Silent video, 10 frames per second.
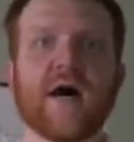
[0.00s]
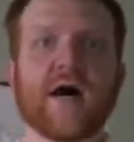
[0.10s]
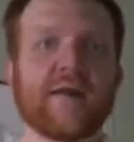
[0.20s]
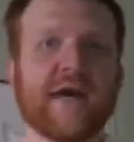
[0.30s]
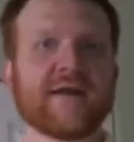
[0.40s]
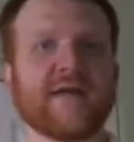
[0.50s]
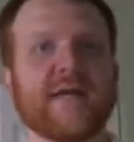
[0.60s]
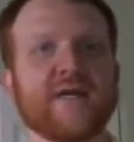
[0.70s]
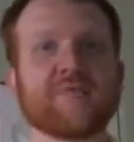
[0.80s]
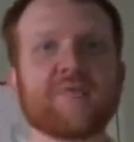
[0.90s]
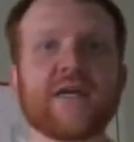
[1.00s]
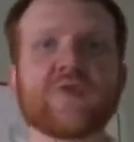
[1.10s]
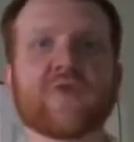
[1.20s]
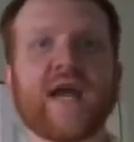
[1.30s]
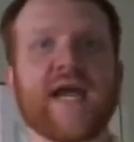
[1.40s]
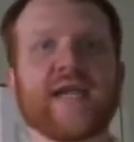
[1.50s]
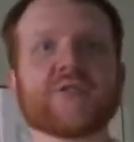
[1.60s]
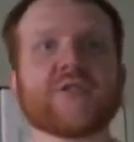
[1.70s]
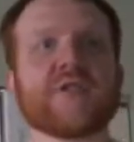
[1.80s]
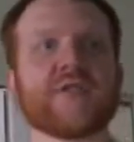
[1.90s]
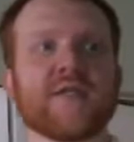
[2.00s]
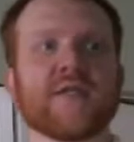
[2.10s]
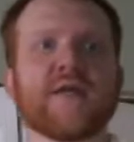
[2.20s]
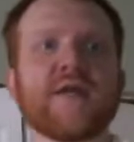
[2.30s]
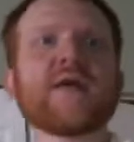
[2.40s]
automatically rearranged to